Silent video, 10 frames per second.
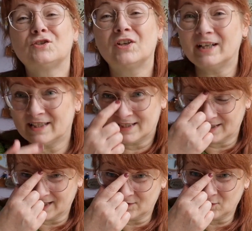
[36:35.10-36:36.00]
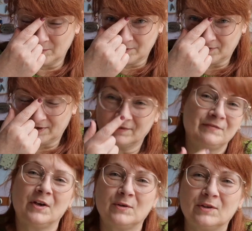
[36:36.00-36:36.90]
Trying to see through my
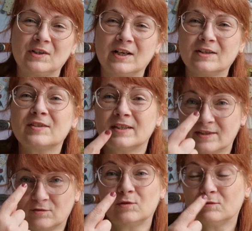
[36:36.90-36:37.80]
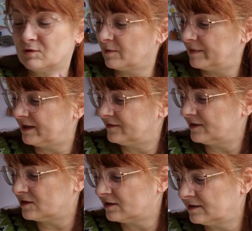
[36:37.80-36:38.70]
varifocal glasses through the wrong bit of
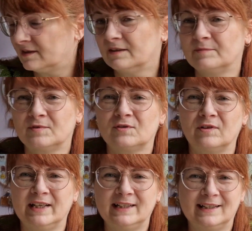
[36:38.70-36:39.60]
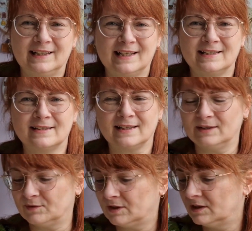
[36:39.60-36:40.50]
the screen lens,
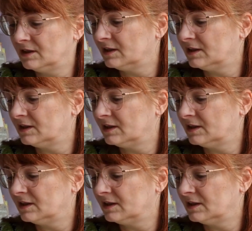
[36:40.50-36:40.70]
even.